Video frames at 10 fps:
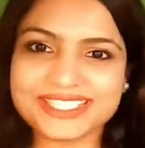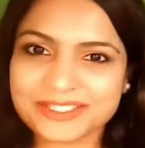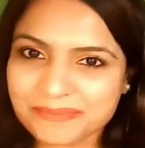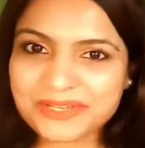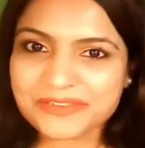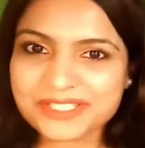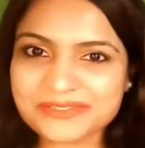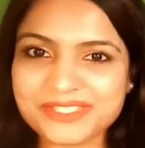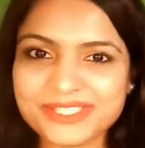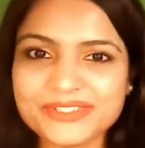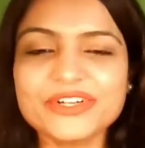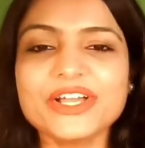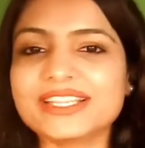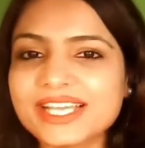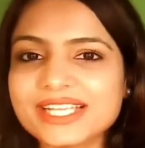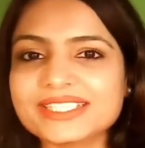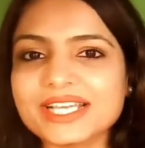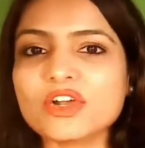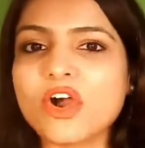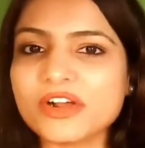in the previous video, there is
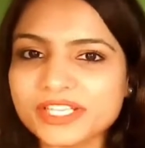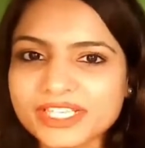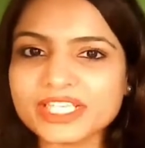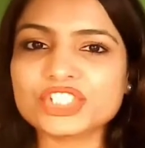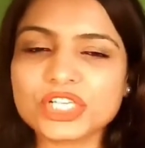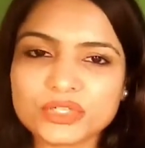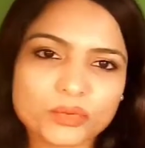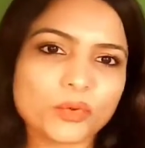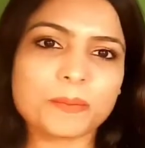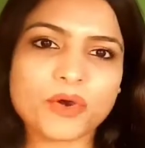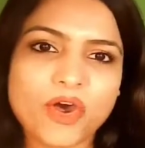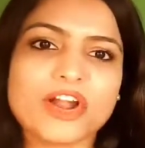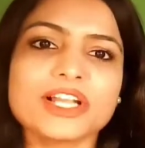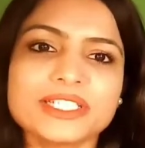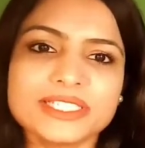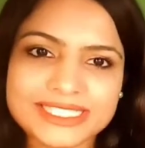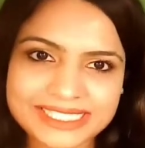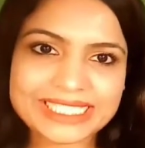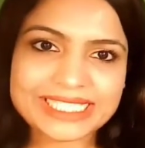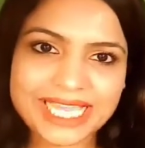a coordination group called
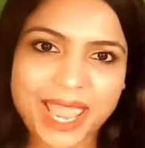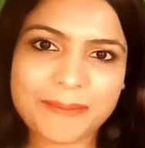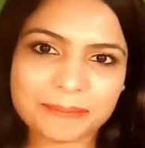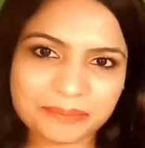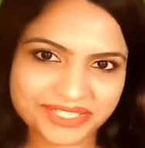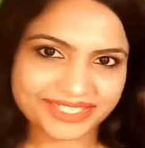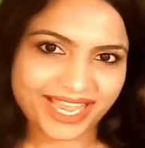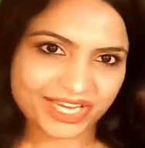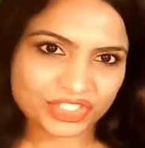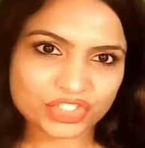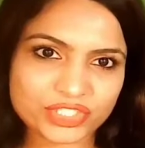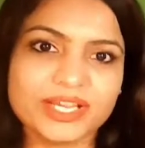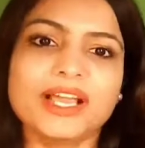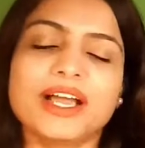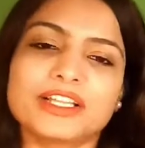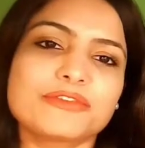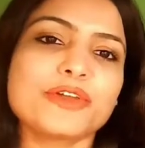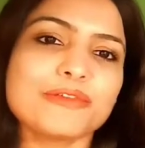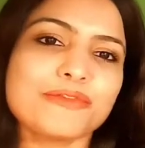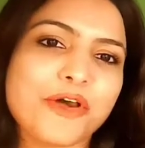CMDH. The
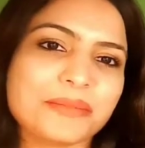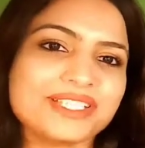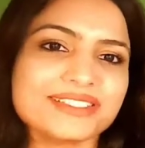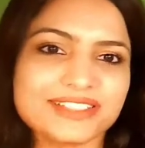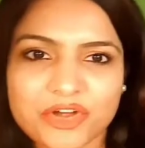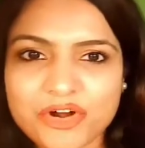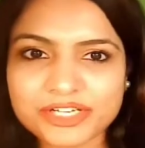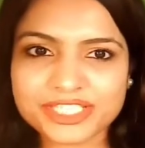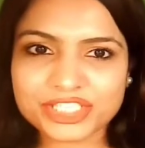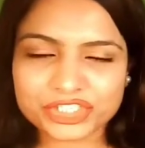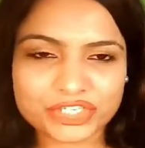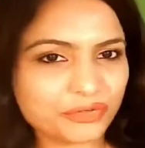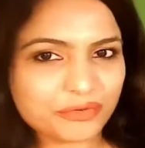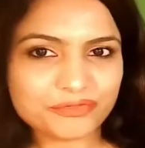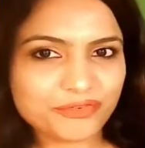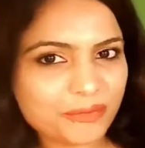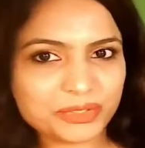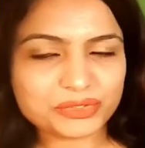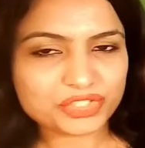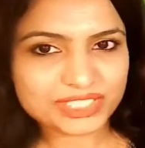full form is the Coordination Group for
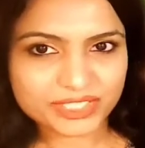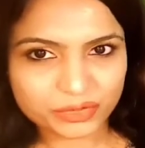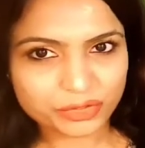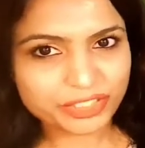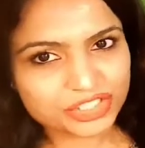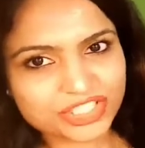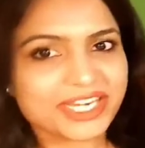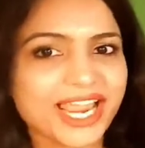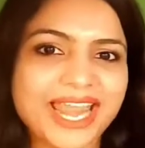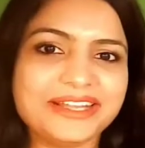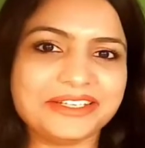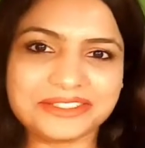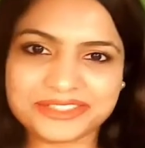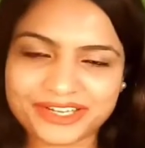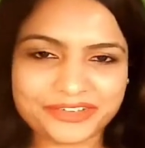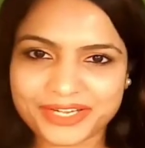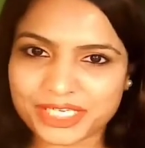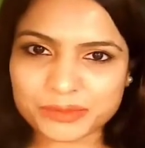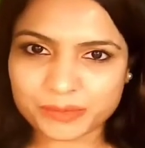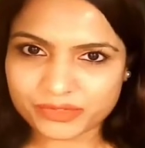Mutual Recognition and
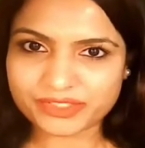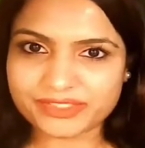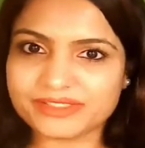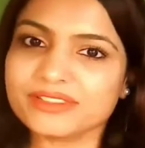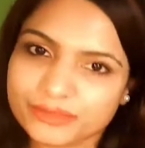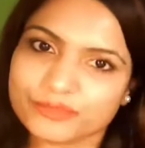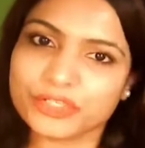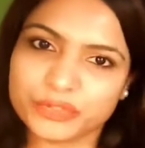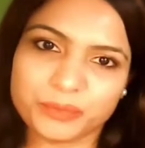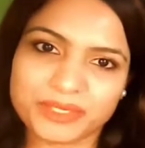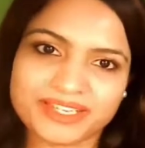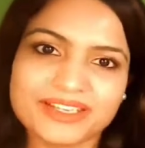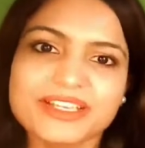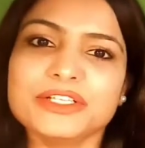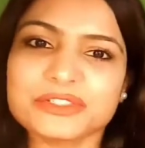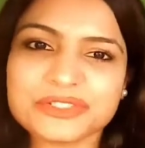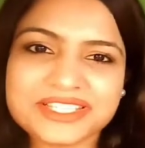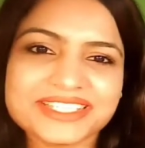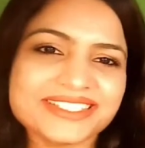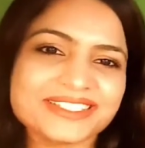Decentralized Procedures for Human. So
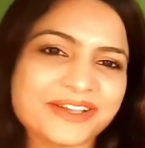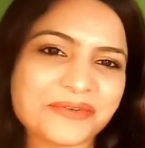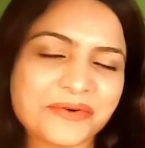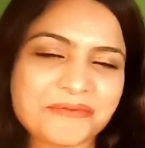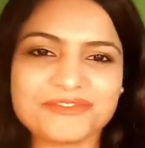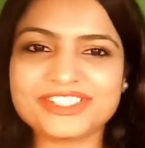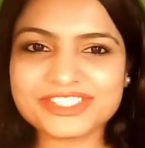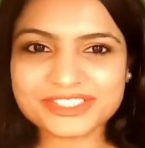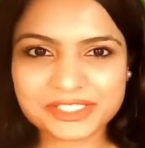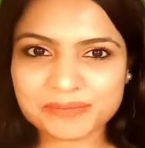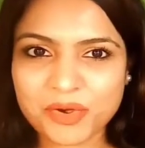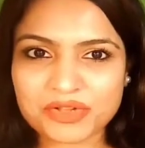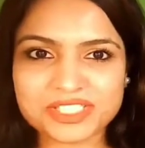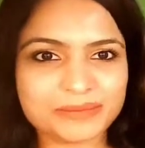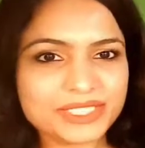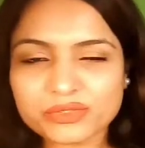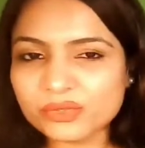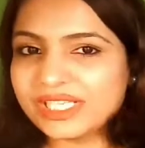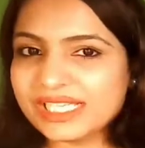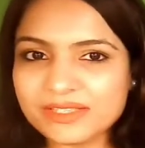this is a group which is responsible
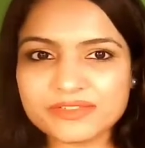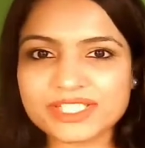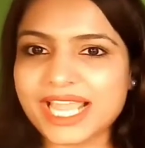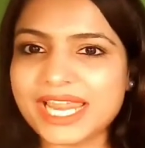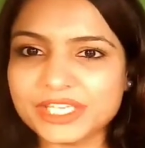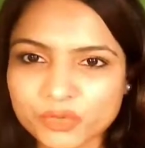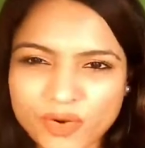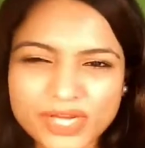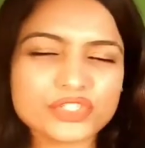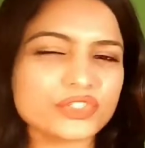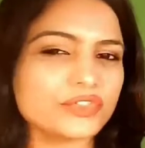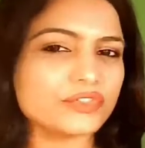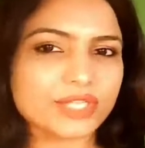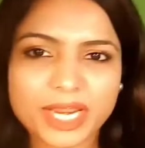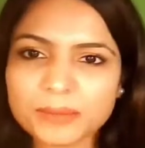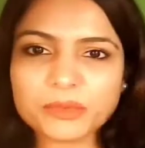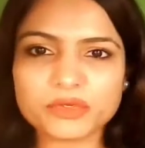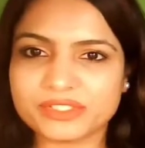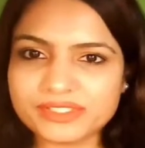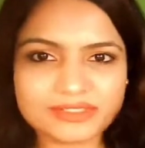to deal with any questions and
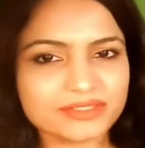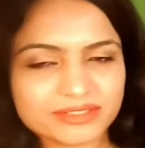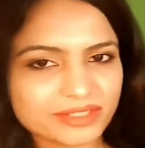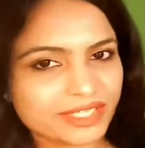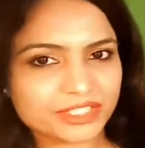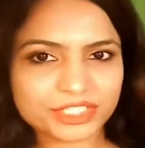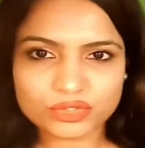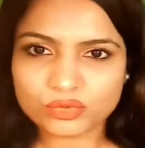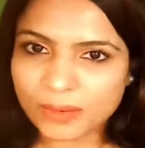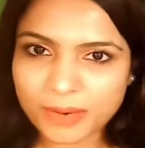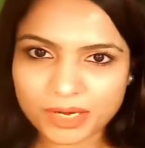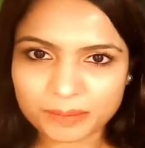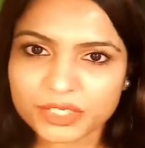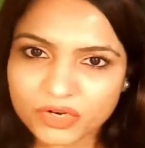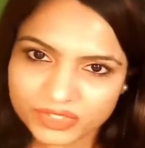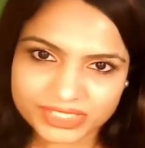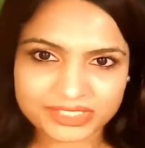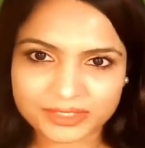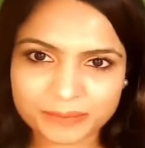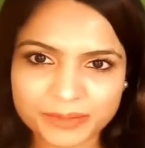procedures related to MRP or
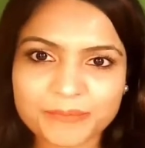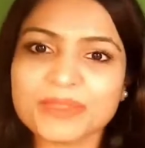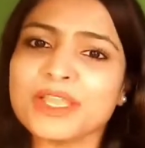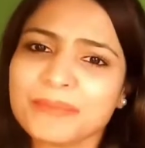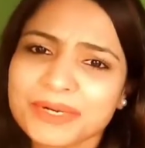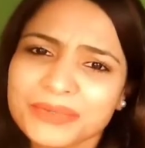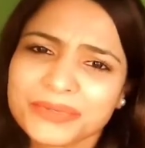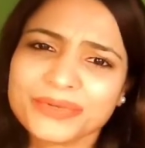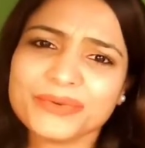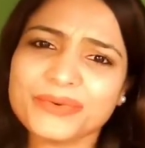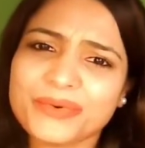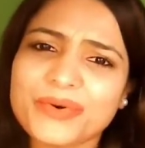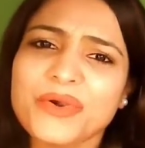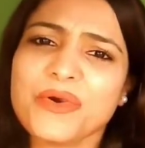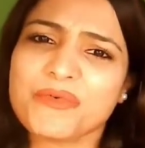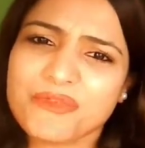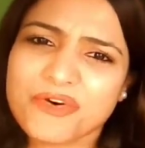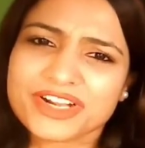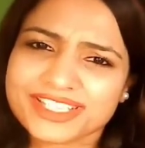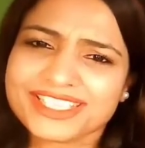DCP. But do you know
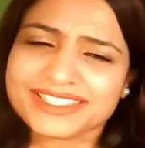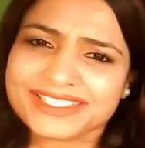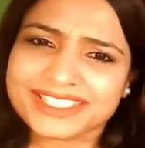what this